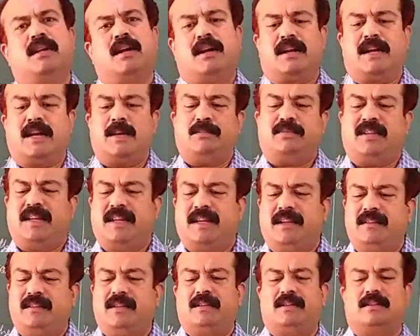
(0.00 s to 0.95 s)
and I am
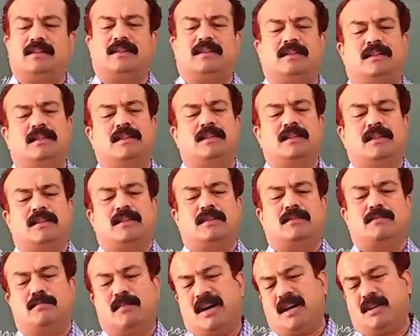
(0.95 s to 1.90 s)
saying the
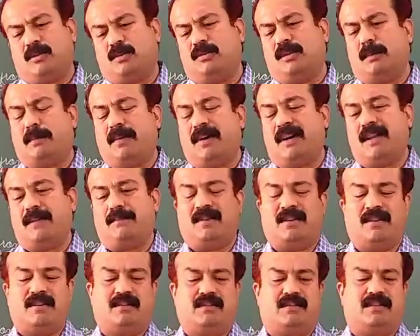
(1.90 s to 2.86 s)
mass of the pipe
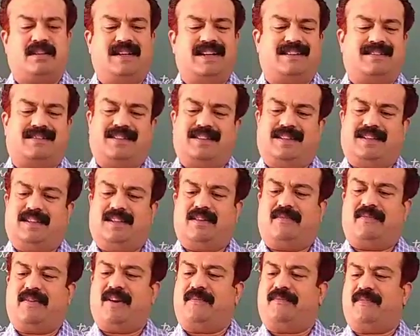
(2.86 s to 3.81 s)
is, let's
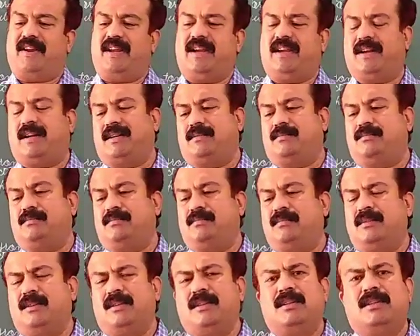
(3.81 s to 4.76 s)
say, 50
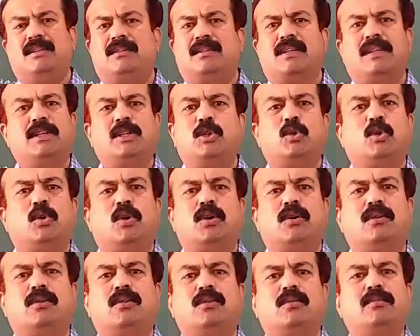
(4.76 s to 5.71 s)
gram, then you
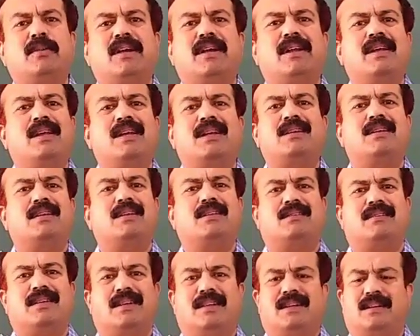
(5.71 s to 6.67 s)
automatically
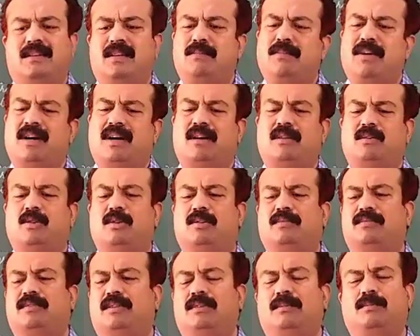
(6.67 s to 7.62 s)
understand the mass
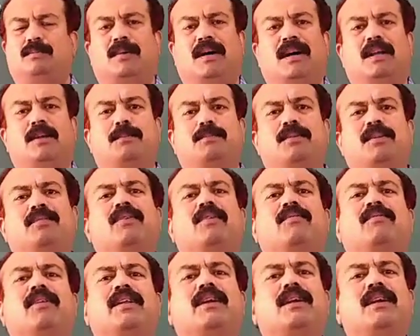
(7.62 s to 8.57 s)
of the pipe is
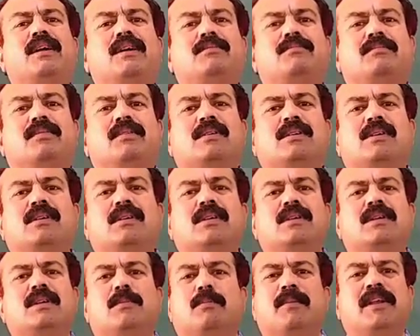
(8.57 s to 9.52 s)
50 gram.
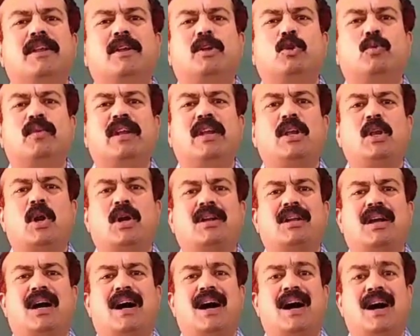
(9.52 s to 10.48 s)
I mean, you will
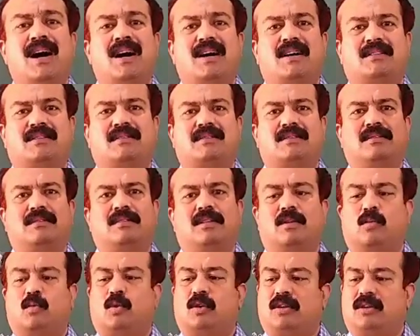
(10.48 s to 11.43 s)
not ask,
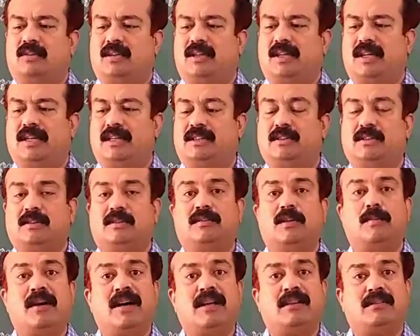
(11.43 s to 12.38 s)
sir, what is the direction of the
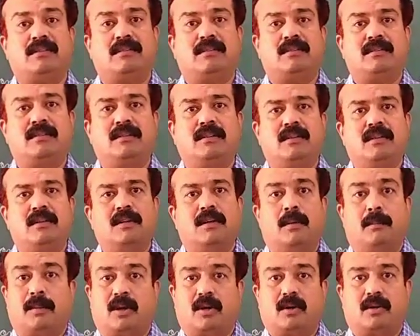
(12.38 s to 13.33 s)
mass?
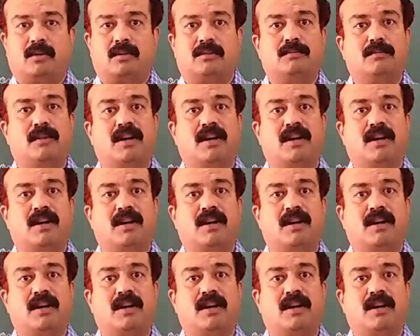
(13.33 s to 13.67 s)
Because